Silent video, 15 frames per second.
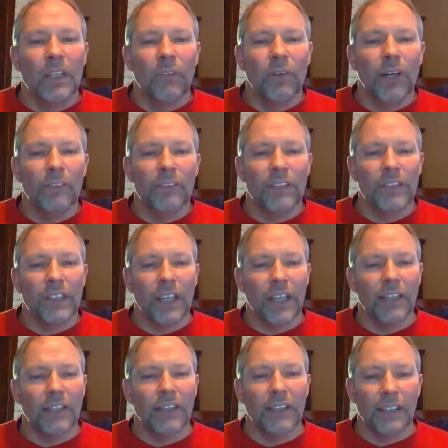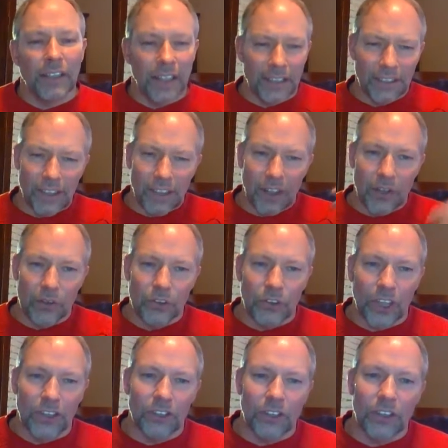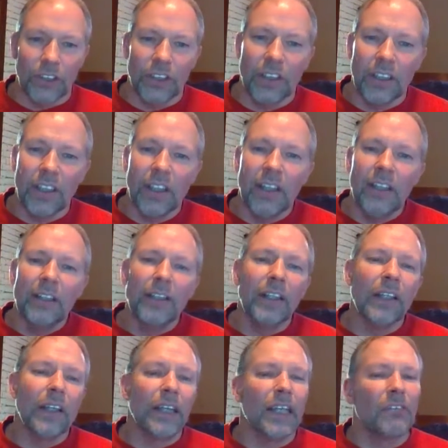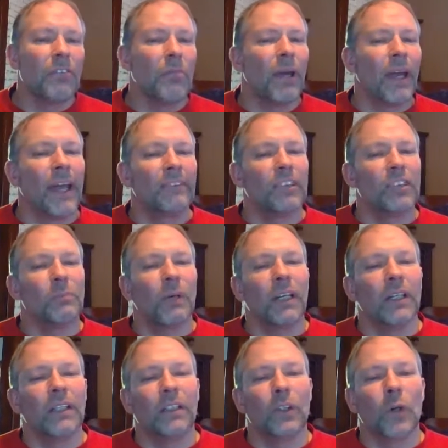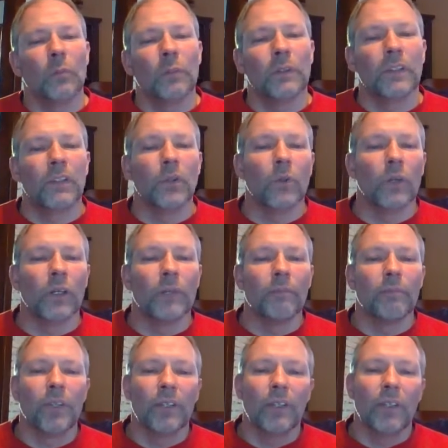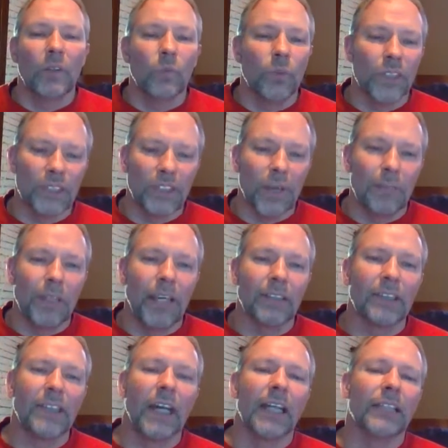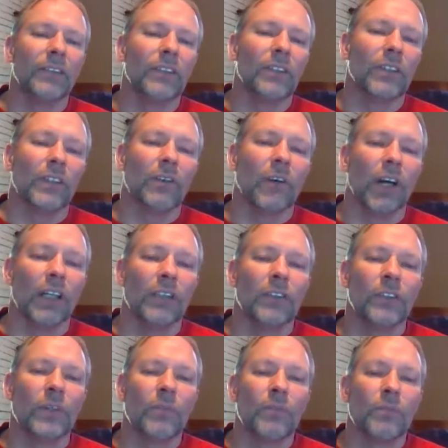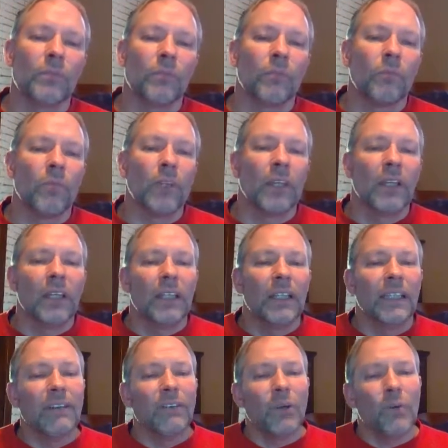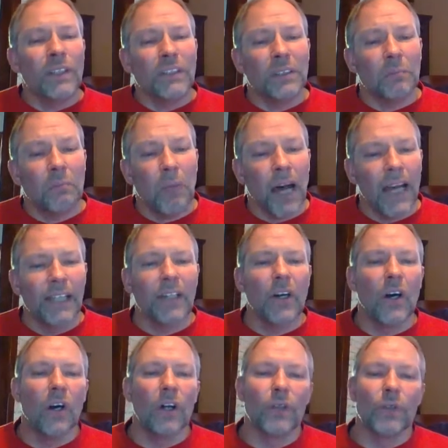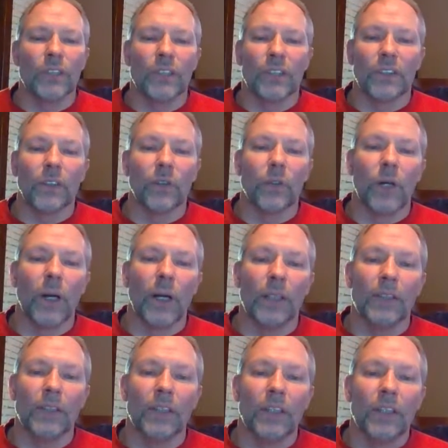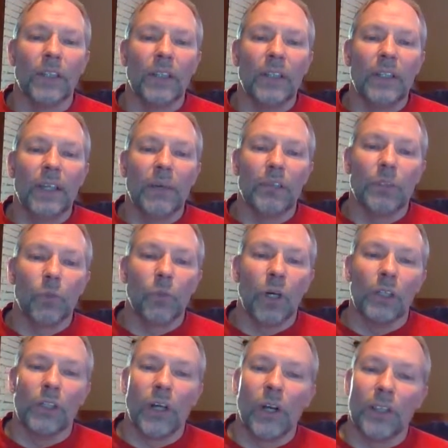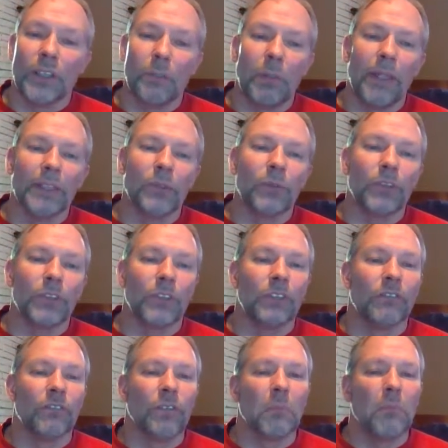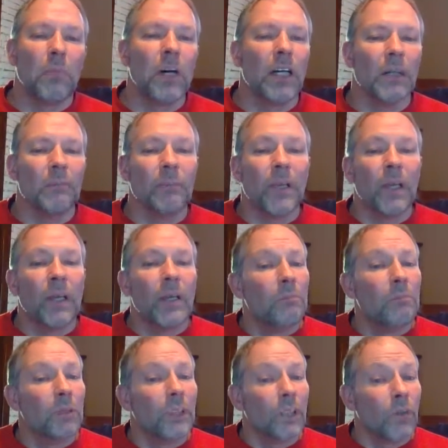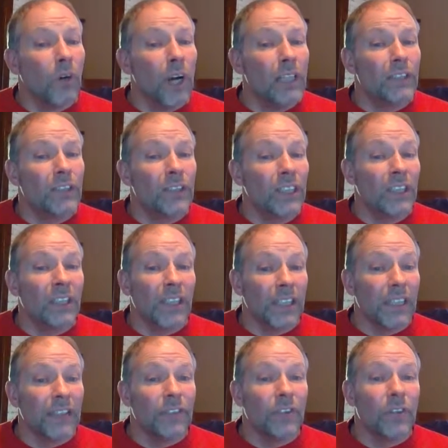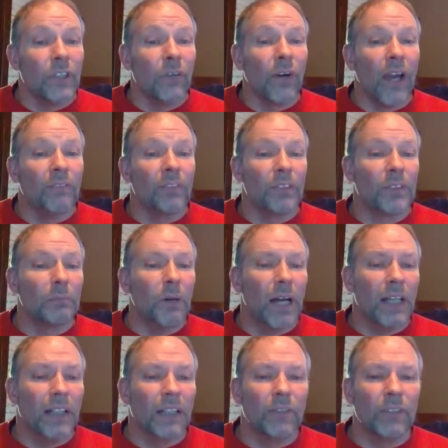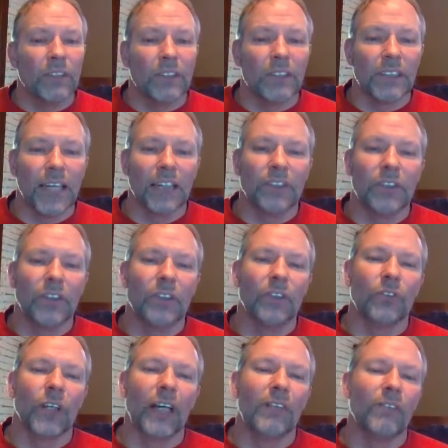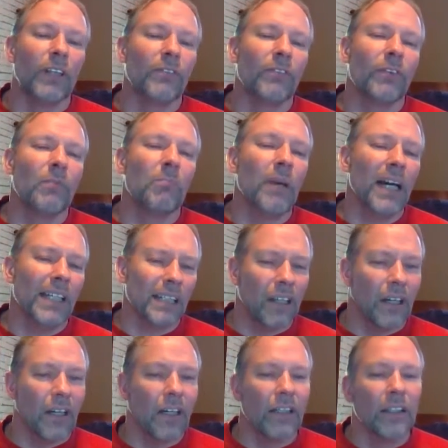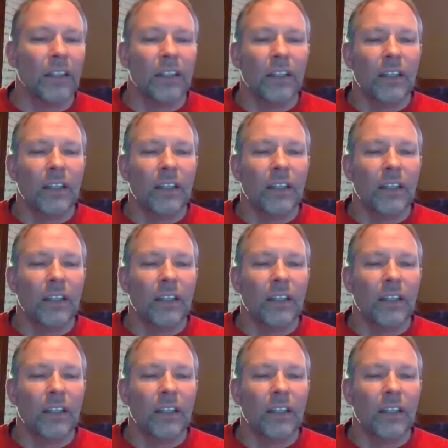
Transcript: He waved his hand in a "let's go" gesture, and I gave him a half smile and opened the door. We stepped outside into the garage. Now, it wasn't my car that was in the garage. That was a one-car space reserved for Mom. But the garage did lead to the gravel spot that was attached to the driveway for my car.